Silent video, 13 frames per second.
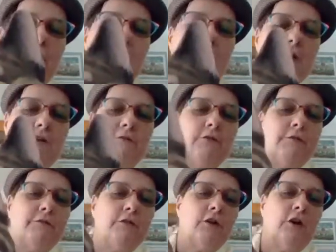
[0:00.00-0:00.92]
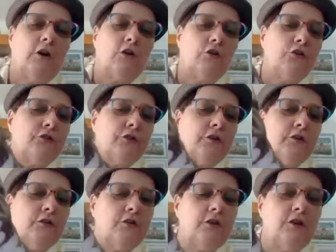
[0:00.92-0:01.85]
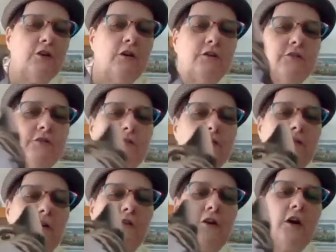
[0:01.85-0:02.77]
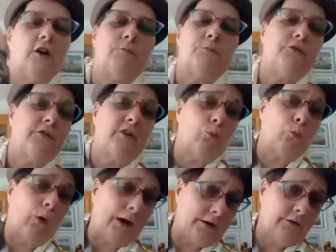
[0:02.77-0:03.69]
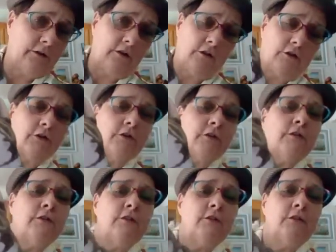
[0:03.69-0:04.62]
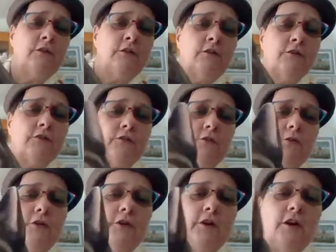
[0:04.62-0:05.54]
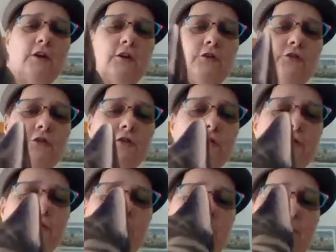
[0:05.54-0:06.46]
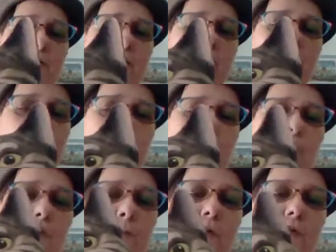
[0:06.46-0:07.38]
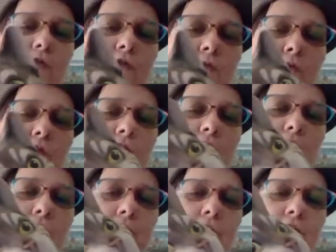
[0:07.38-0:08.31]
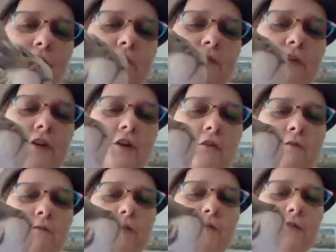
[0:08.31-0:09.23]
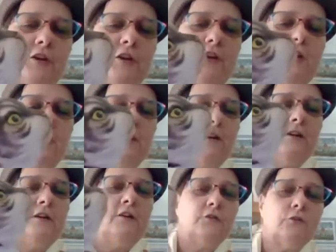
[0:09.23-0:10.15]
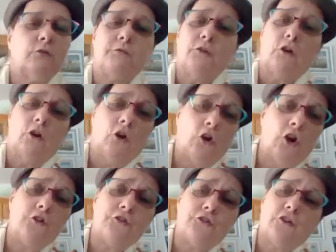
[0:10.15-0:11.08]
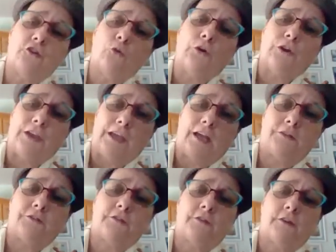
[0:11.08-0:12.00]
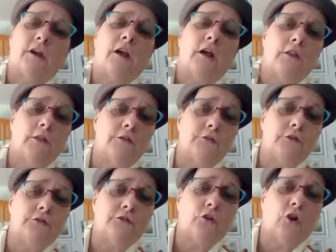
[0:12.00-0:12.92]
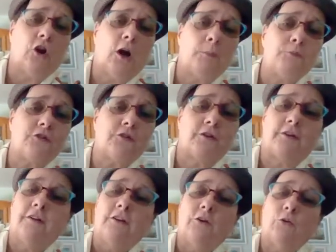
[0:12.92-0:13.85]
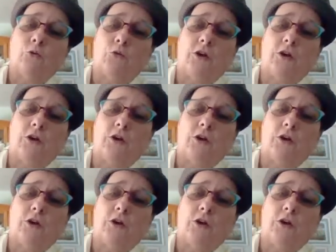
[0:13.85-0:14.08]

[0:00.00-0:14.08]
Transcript: they have different colors and they're not not 100% white either so again it just contributes to the authenticity of this kitty. So if you're allergic to cats, this is your option to